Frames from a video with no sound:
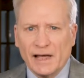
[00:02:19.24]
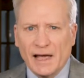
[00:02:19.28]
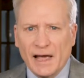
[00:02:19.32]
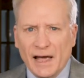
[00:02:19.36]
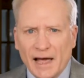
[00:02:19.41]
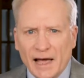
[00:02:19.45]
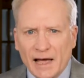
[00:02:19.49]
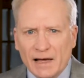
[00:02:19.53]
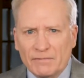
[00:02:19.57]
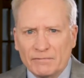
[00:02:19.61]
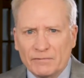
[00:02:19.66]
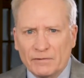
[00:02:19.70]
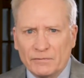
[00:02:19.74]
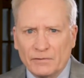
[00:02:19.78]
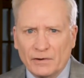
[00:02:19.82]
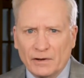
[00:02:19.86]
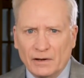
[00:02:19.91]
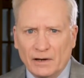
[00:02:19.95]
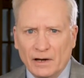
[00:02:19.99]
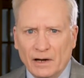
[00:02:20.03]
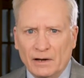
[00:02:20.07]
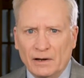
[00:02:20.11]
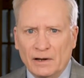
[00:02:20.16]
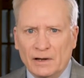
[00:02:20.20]
half of
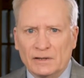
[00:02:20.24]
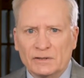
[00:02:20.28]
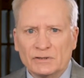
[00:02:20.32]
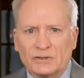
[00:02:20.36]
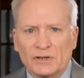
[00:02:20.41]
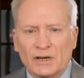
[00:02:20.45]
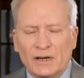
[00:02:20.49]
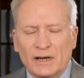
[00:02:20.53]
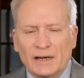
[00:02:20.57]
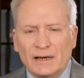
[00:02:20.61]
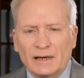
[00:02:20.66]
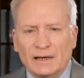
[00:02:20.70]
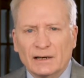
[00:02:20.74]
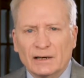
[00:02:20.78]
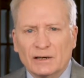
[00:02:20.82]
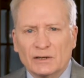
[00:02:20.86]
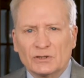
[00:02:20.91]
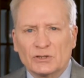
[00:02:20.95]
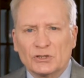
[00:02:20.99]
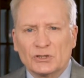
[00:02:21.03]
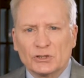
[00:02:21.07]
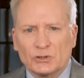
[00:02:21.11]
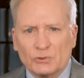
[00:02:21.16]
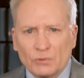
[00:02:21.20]
Canadians
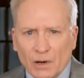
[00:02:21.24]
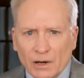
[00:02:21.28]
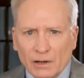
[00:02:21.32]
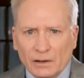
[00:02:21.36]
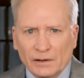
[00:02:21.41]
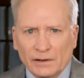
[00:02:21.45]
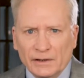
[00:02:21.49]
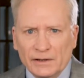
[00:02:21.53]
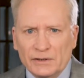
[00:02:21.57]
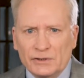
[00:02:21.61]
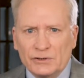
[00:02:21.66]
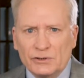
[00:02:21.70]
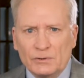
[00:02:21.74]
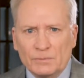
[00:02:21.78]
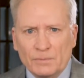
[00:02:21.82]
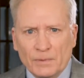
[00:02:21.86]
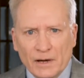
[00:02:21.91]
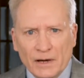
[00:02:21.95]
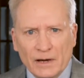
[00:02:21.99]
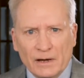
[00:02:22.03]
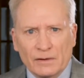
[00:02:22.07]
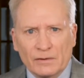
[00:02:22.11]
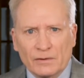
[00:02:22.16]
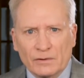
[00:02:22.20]
are struggling to
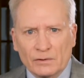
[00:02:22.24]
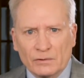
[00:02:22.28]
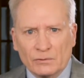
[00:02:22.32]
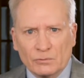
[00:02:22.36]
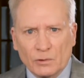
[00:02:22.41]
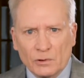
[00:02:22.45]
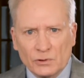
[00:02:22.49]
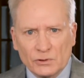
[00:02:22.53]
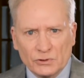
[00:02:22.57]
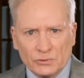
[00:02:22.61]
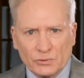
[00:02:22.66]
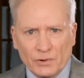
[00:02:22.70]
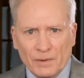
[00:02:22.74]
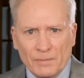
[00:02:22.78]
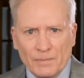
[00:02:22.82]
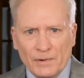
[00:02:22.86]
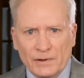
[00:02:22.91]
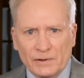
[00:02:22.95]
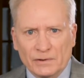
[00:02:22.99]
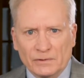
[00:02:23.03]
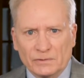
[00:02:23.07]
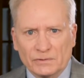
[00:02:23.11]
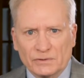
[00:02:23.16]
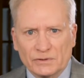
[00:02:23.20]
pay their grocery
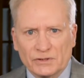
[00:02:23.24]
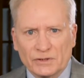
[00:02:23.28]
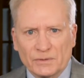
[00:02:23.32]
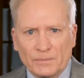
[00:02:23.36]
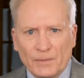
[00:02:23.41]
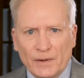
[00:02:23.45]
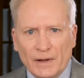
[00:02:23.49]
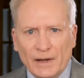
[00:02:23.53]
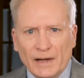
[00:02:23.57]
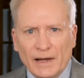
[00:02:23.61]
bills.